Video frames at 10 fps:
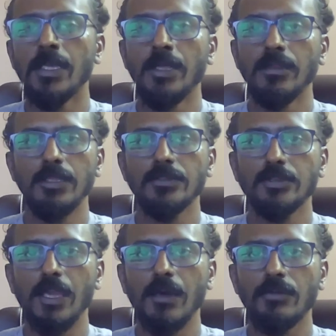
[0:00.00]
let's
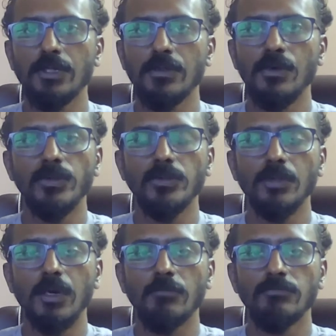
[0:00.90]
see how it goes.
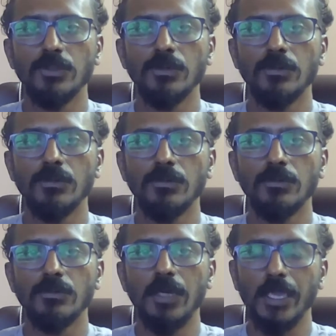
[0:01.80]
Uh, so
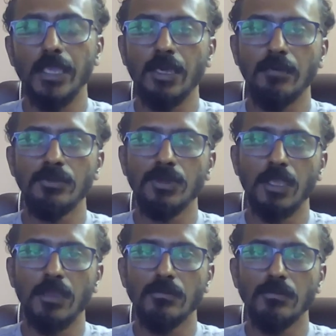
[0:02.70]
again, I'm
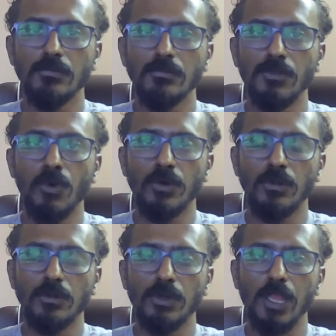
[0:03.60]
looking more
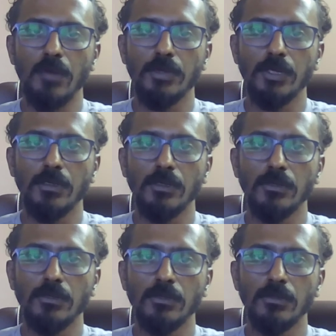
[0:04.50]
on
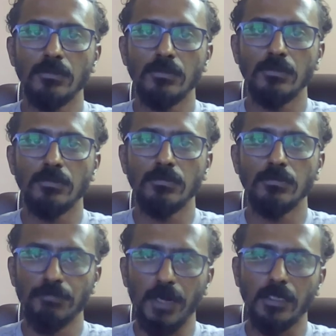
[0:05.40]
collaborators to
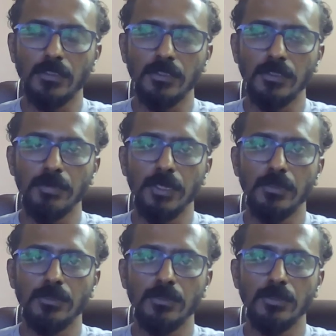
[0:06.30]

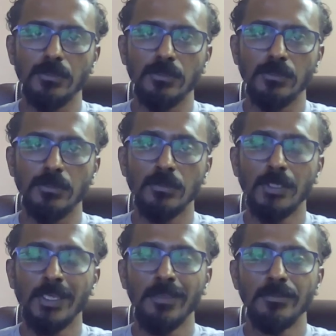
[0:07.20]
participate. Uh, so
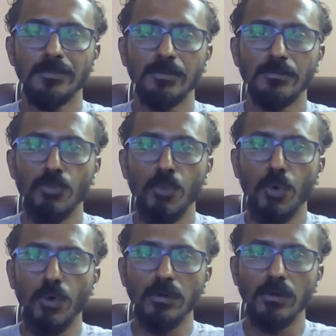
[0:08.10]
the
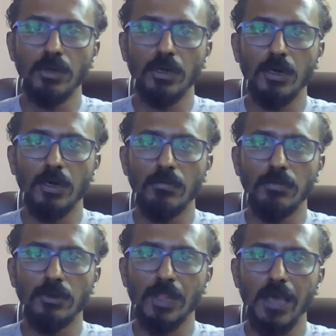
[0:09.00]
more uh,
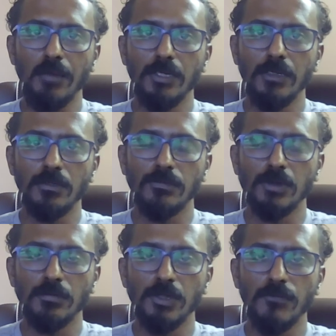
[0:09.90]
collaborators
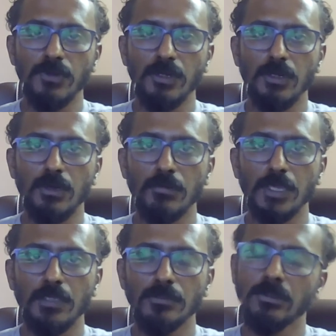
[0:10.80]
from different
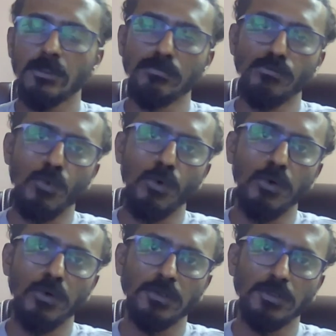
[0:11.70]
domains, the
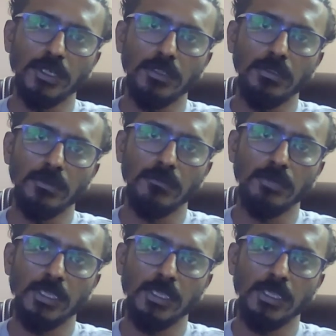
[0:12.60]
more skills we